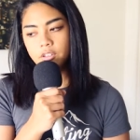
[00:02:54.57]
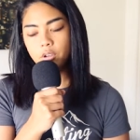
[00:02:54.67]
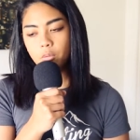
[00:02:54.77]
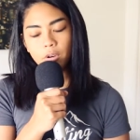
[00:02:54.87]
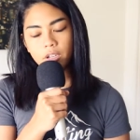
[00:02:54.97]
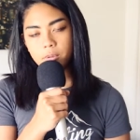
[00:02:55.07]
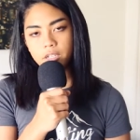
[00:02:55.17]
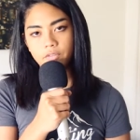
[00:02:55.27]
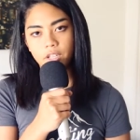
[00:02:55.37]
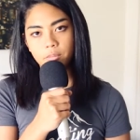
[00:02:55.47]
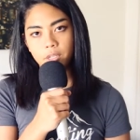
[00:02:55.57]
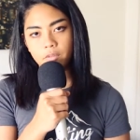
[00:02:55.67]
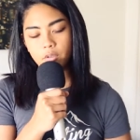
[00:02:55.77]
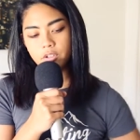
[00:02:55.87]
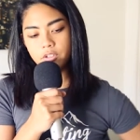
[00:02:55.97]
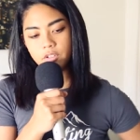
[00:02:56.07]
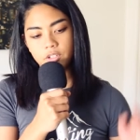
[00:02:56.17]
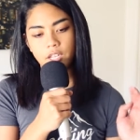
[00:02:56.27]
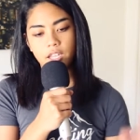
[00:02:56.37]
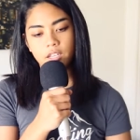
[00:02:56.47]
don't worry about developing your voice.
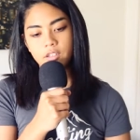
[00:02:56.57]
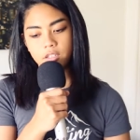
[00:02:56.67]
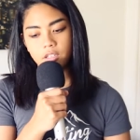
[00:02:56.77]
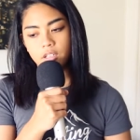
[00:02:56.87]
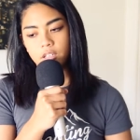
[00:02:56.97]
Just hit